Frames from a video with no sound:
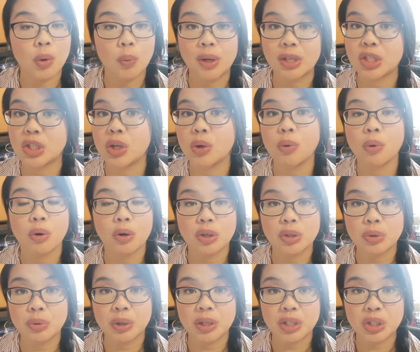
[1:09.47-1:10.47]
What's New or
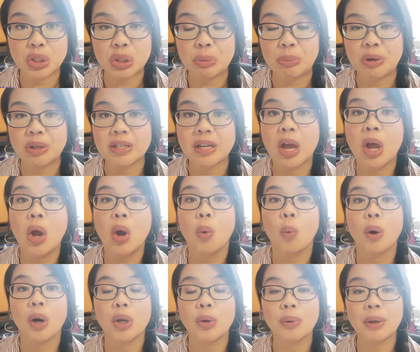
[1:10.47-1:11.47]
to consumers,
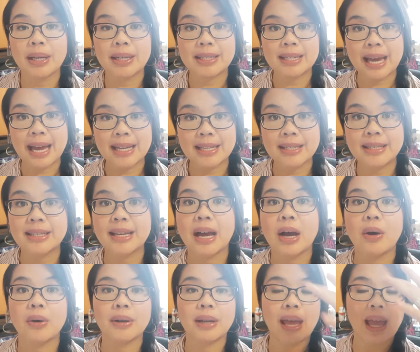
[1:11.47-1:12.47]
where you can test out